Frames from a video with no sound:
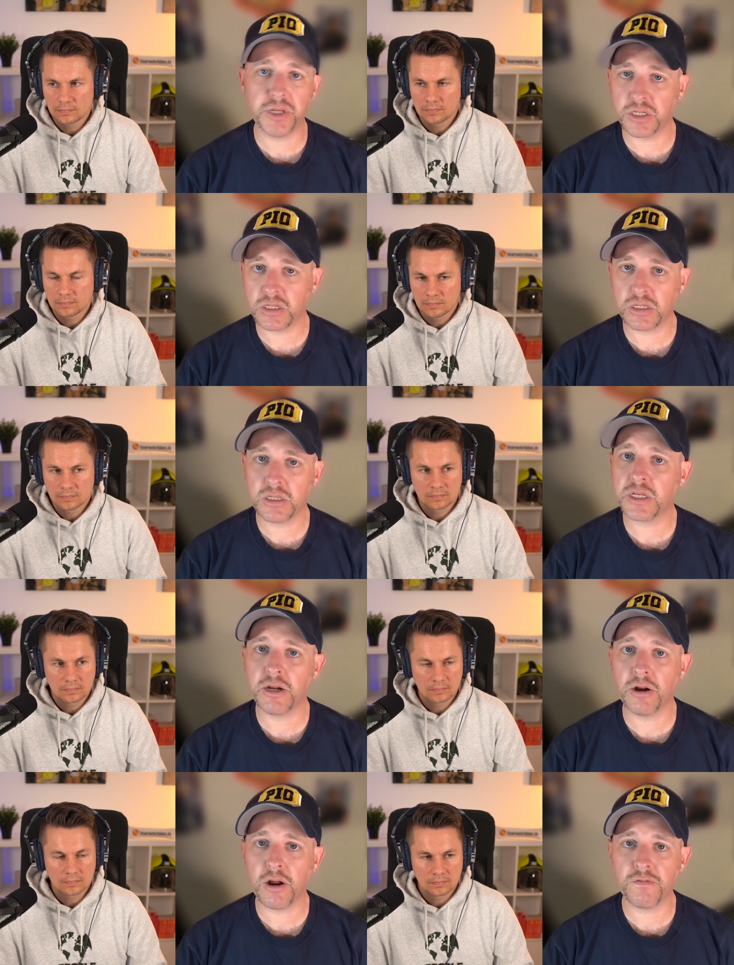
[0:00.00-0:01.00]
Speaker 1: businesses
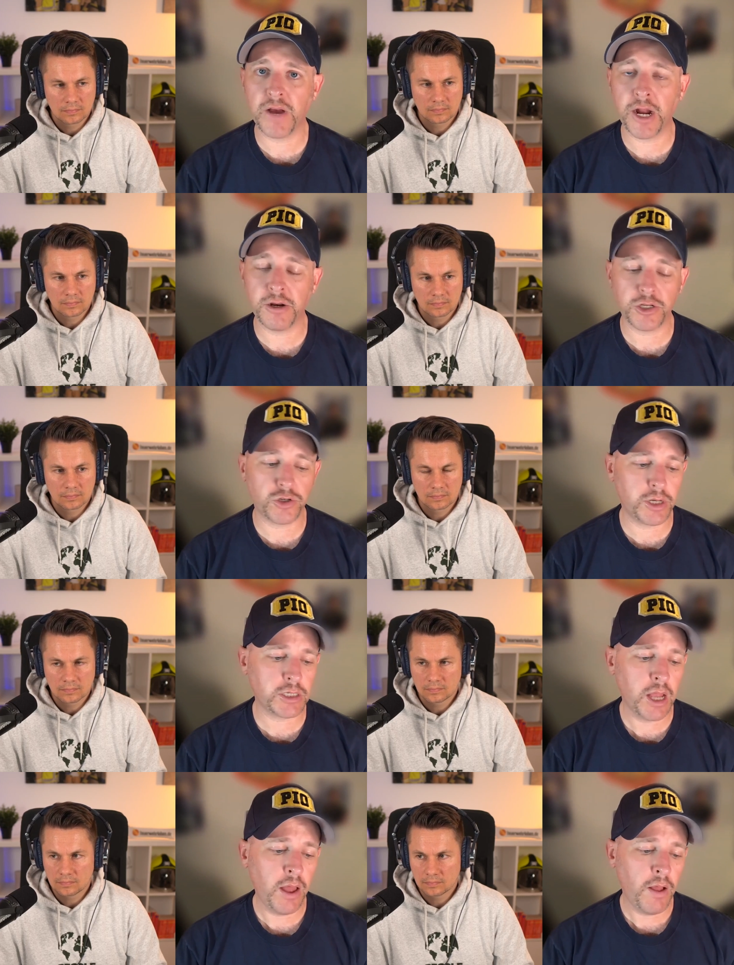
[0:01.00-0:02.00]
here in our fire
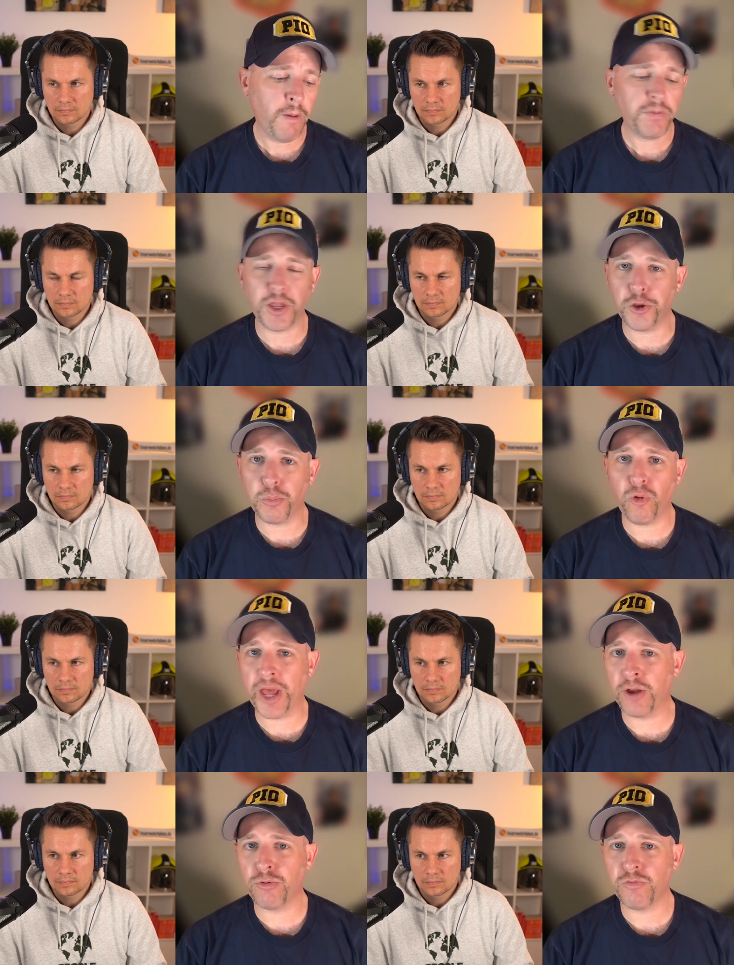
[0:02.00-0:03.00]
district. They do
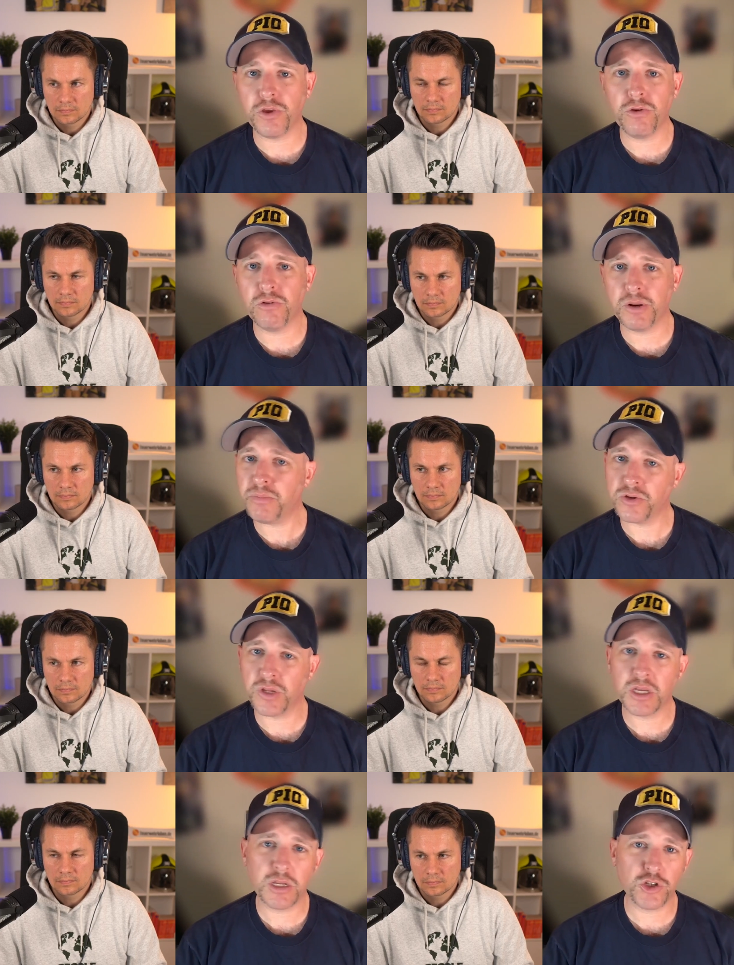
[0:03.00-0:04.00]
plan review and
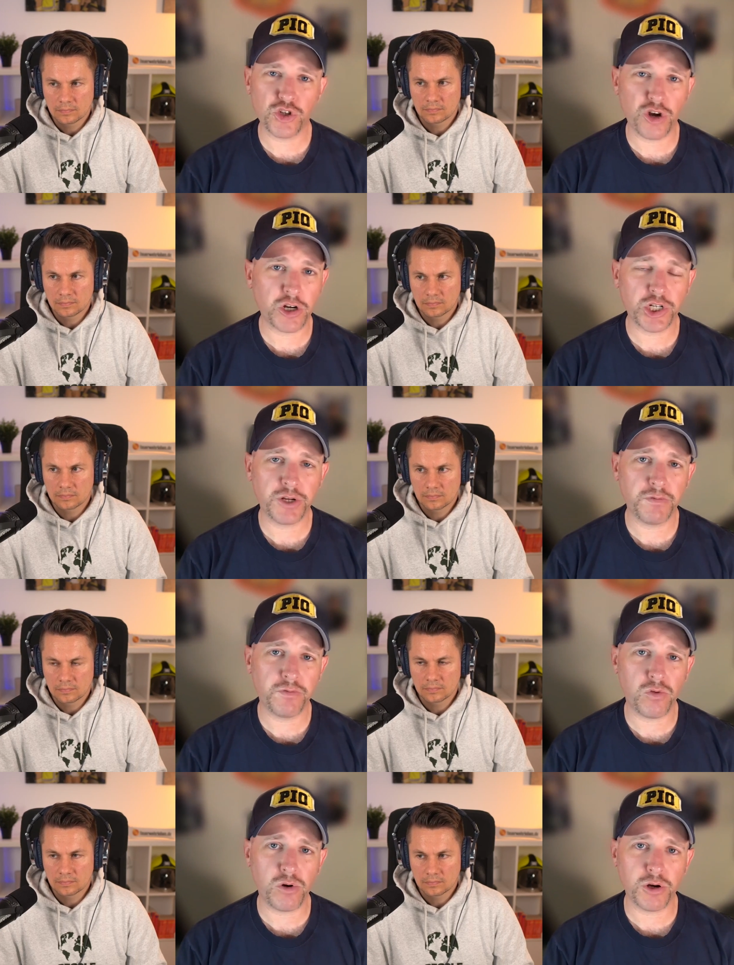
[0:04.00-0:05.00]
building construction
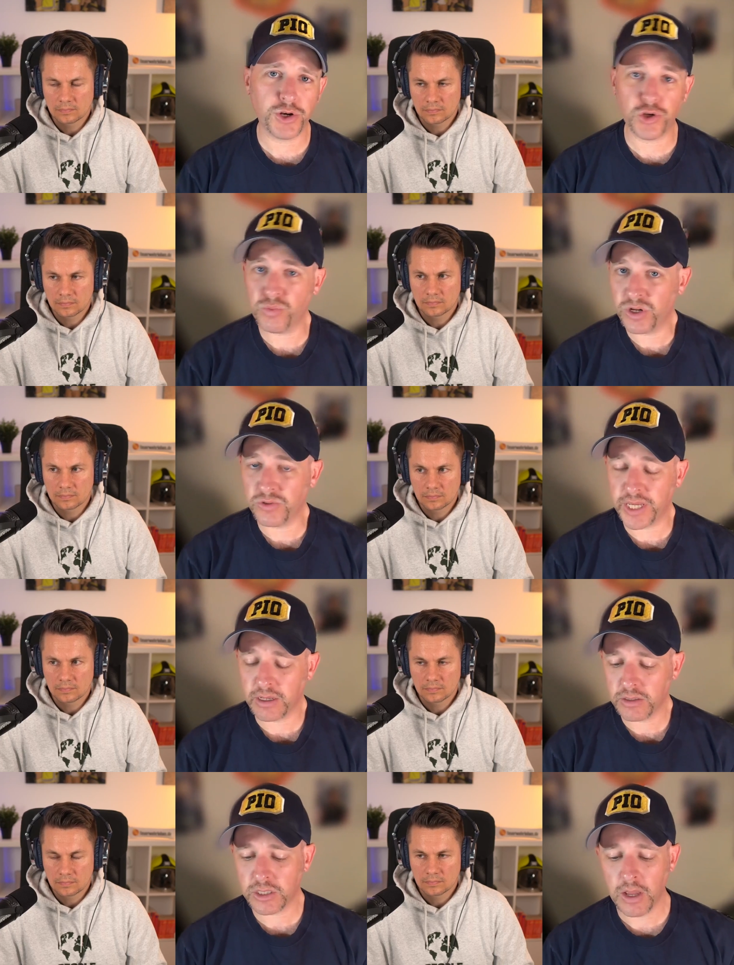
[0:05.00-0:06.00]
for new
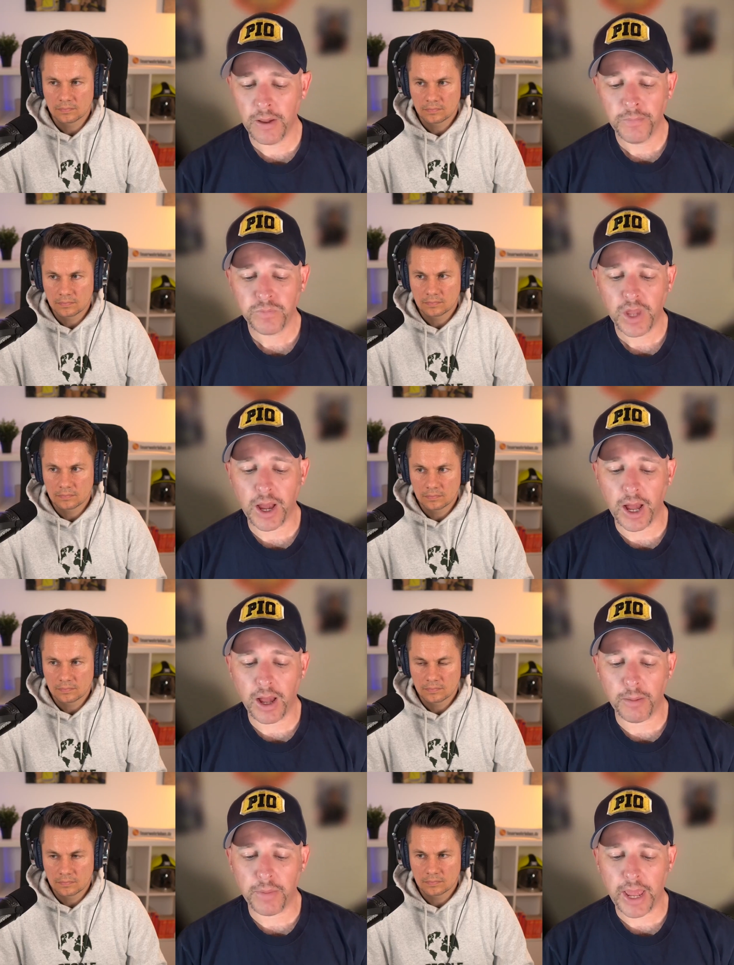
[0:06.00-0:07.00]
buildings.
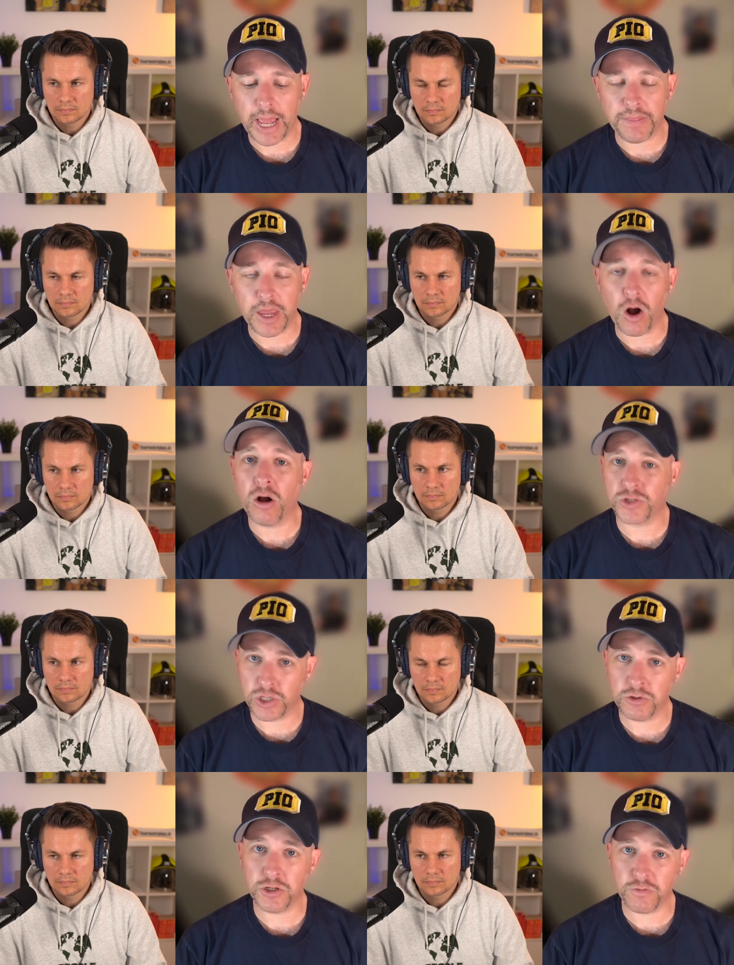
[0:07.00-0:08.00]
Um, and they
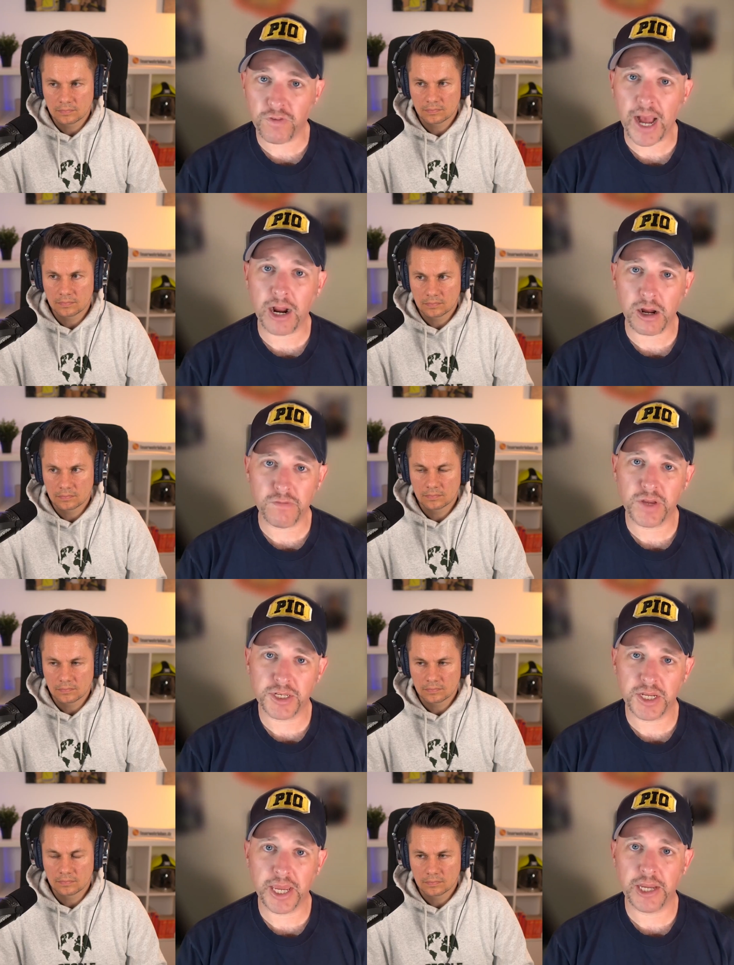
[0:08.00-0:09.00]
also do fire
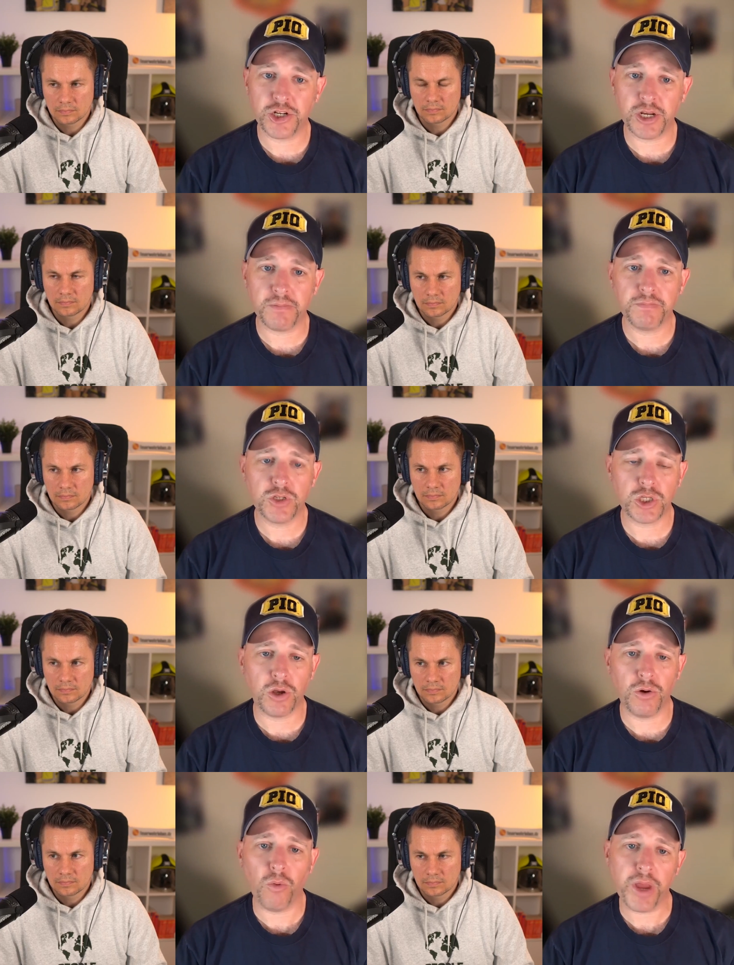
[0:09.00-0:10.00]
investigation.
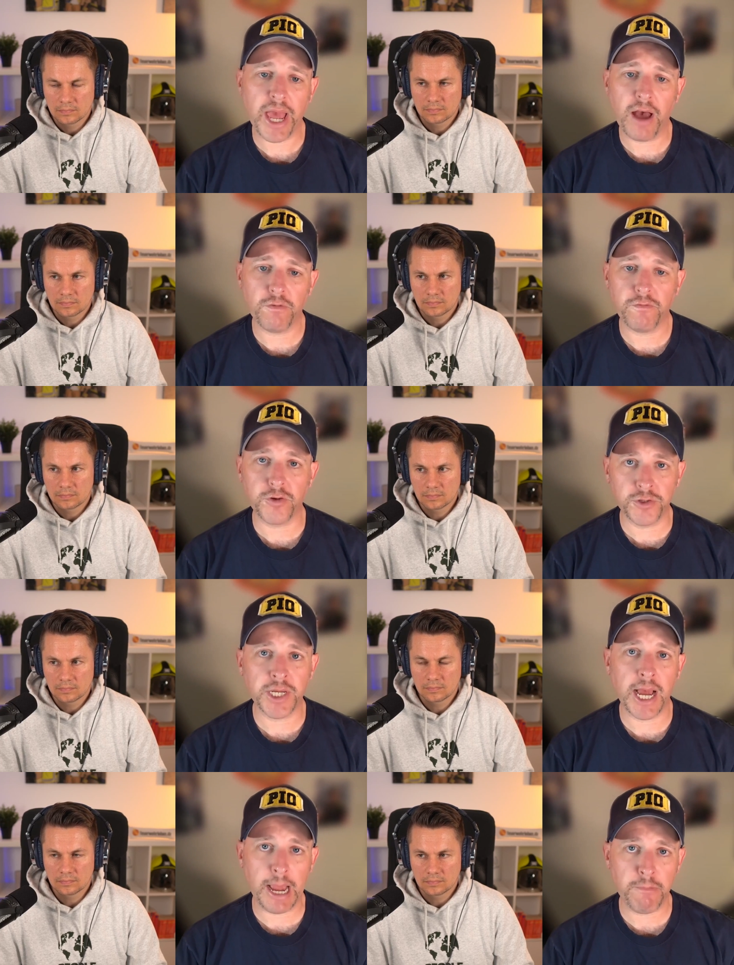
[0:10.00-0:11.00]
So we have full
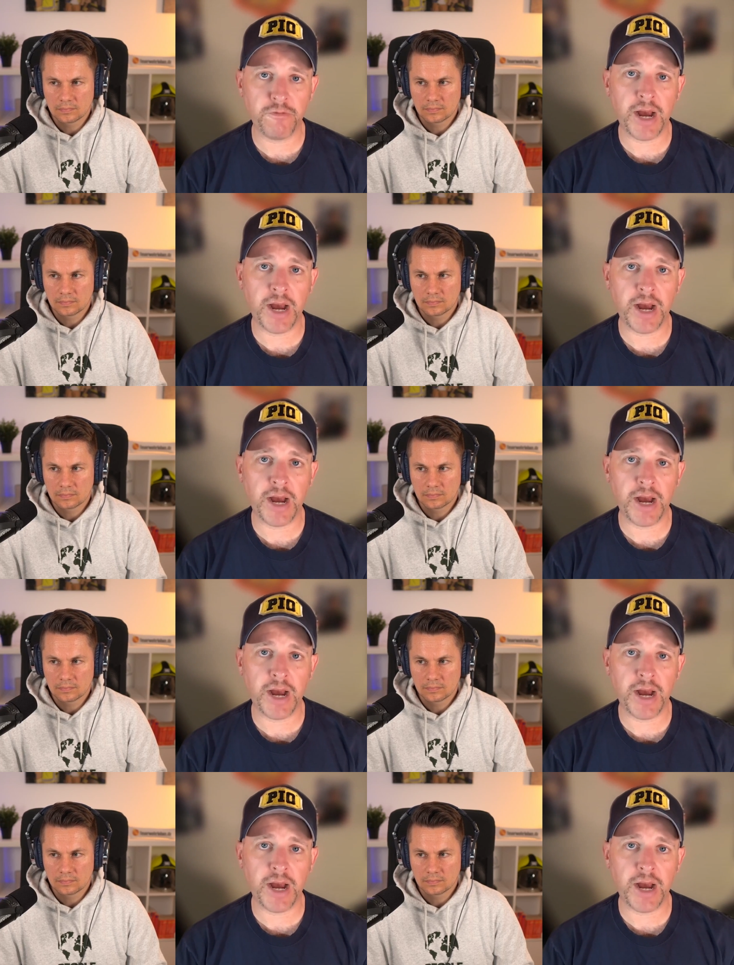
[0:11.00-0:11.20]
time